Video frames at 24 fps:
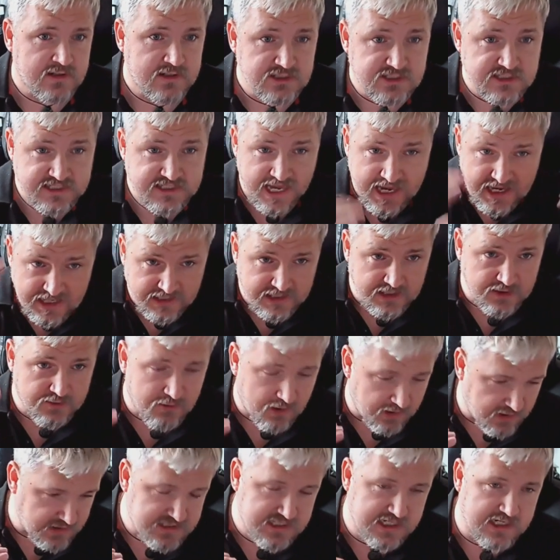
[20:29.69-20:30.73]
scaling
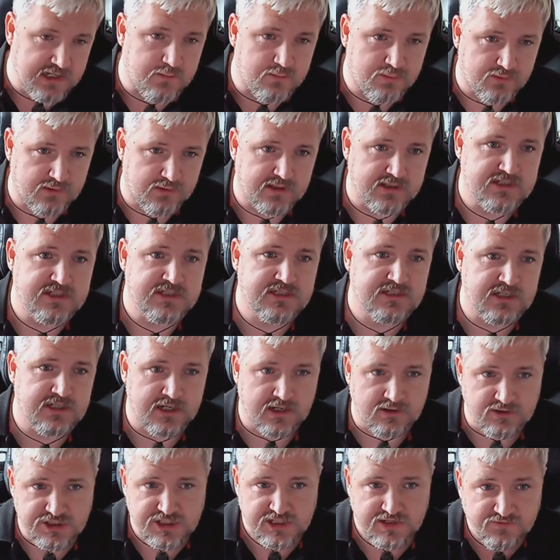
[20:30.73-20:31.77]
quality upwards, you
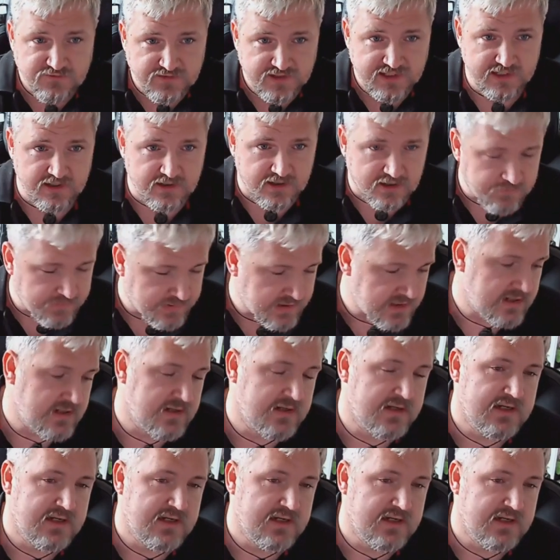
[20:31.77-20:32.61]
know, shifting up,